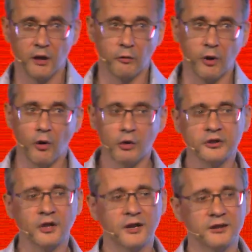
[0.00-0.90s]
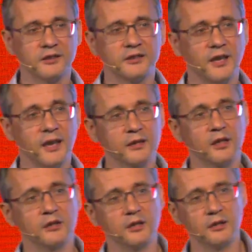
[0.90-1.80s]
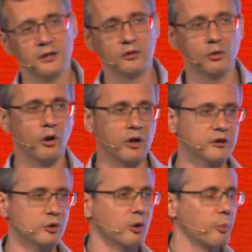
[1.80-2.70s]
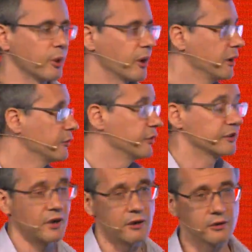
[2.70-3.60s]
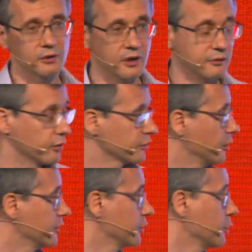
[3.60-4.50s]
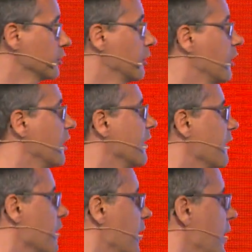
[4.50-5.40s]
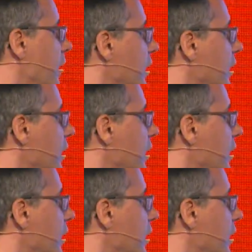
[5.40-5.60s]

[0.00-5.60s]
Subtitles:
We also understand a need to interoperate with other networks. So it's not the